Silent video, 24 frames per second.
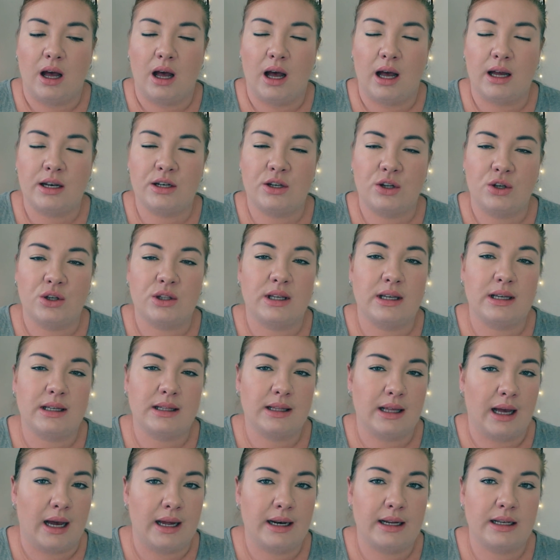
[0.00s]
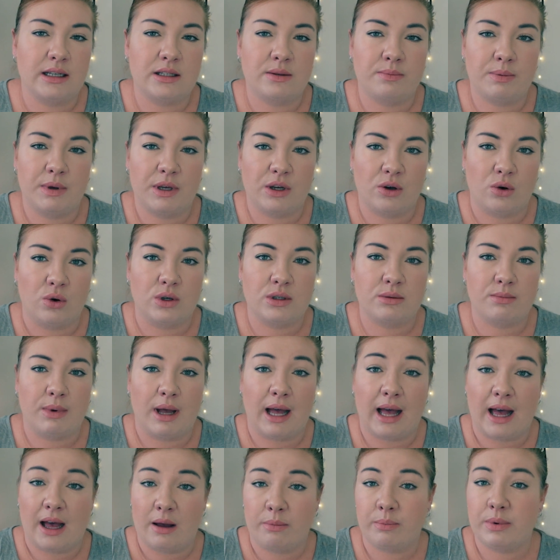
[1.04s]
I do think that is because my
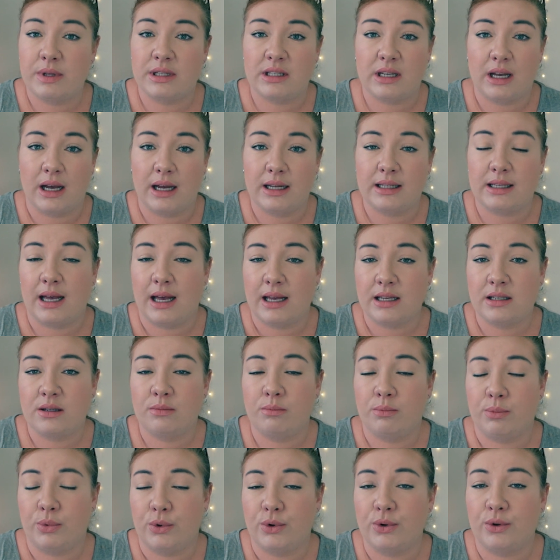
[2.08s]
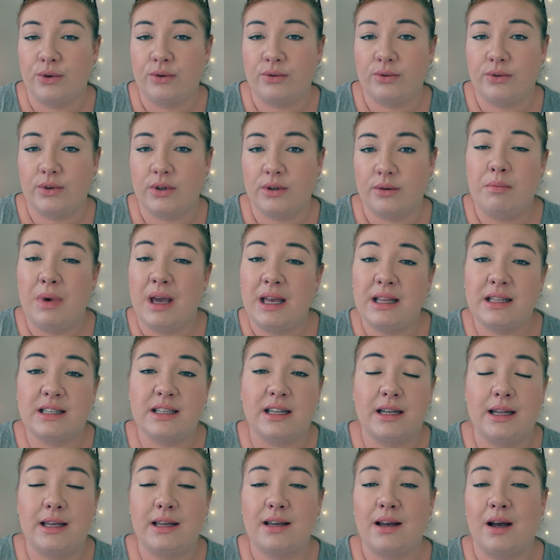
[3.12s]
appetite has improved.
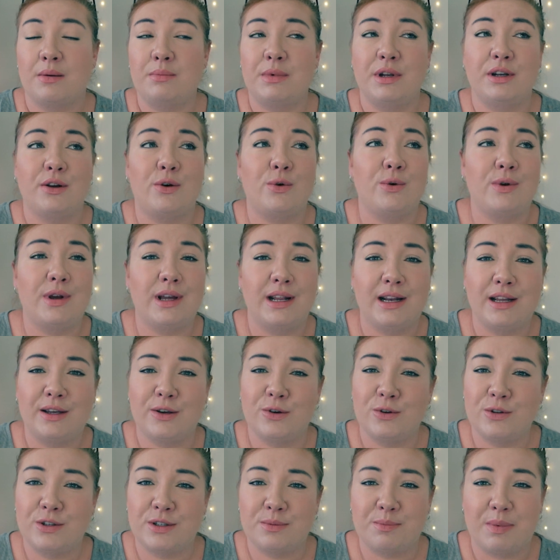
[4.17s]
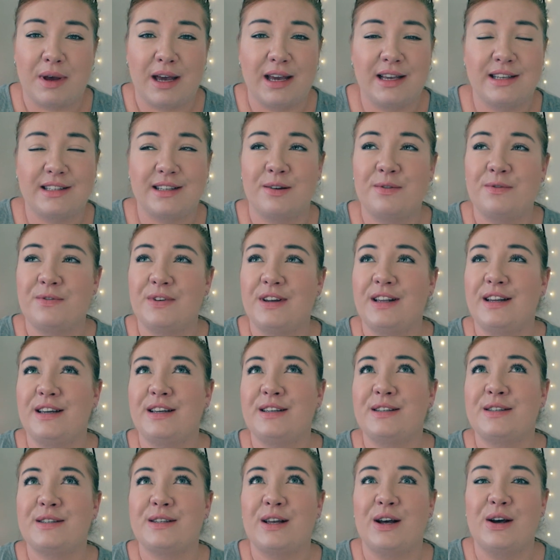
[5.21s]
Mentally, I'm in a really good space. I'm
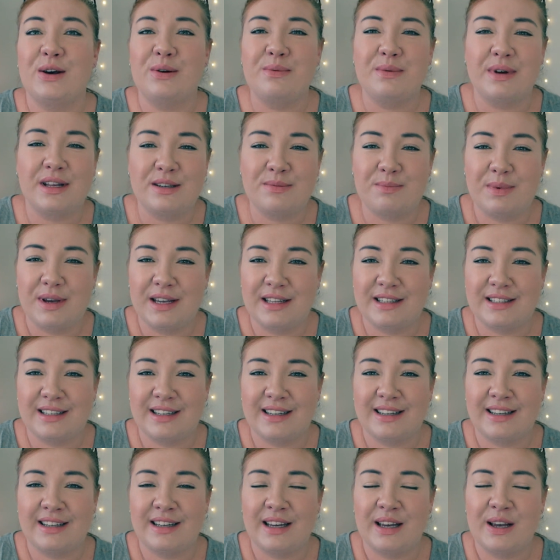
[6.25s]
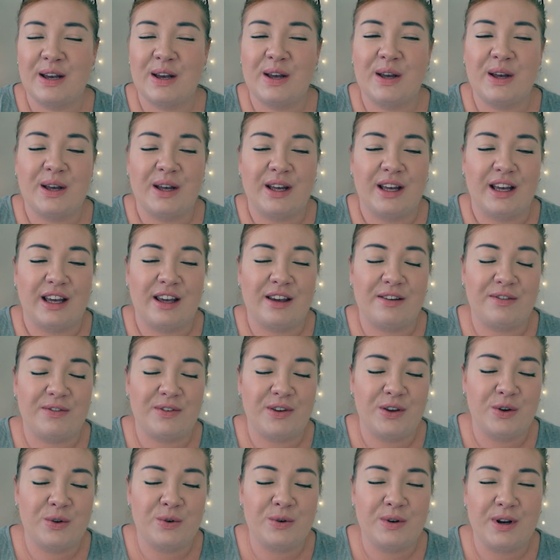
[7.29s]
feeling so much better. If you